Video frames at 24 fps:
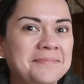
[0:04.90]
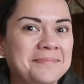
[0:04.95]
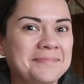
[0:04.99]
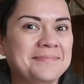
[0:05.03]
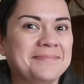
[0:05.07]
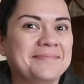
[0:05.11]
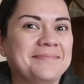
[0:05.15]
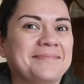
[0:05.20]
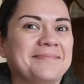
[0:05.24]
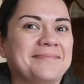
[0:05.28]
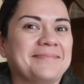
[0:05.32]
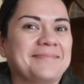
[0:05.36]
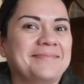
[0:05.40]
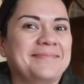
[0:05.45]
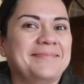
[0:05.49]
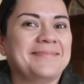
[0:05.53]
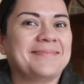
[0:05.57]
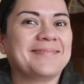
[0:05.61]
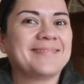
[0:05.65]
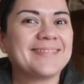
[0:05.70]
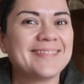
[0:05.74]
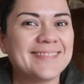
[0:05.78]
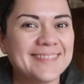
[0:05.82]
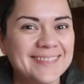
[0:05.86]
I
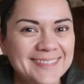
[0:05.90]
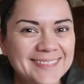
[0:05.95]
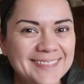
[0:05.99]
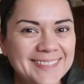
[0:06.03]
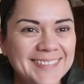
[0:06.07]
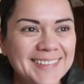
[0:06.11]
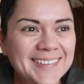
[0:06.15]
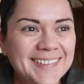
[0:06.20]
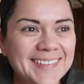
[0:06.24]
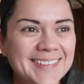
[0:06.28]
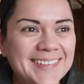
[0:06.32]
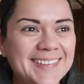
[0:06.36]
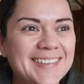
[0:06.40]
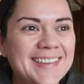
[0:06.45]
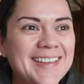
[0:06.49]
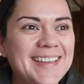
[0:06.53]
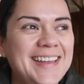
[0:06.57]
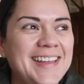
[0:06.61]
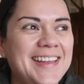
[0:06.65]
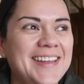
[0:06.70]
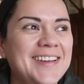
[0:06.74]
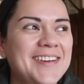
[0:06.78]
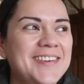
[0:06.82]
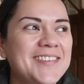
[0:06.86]
know,
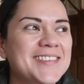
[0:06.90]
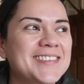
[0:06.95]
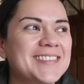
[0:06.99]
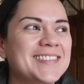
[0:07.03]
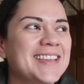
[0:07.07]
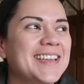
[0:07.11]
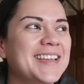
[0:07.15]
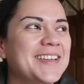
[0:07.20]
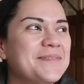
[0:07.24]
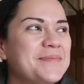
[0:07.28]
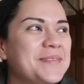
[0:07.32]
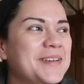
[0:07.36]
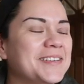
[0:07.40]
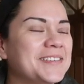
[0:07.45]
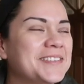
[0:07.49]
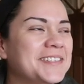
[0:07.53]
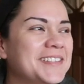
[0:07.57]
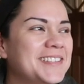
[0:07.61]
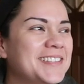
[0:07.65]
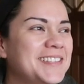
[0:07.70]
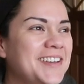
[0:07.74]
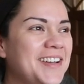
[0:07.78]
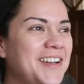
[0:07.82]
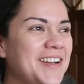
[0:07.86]
I was like about
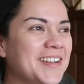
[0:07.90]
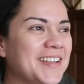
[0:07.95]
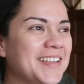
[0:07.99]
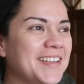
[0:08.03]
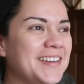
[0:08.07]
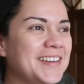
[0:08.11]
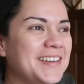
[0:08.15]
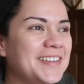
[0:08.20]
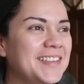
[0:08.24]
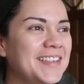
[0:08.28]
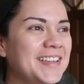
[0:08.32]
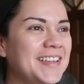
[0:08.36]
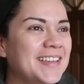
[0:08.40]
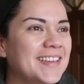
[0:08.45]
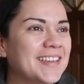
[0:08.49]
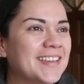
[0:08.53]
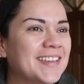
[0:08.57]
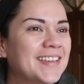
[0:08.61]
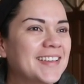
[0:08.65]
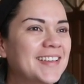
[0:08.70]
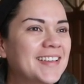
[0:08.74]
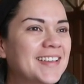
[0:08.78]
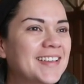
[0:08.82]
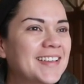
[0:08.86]
to talk and it like,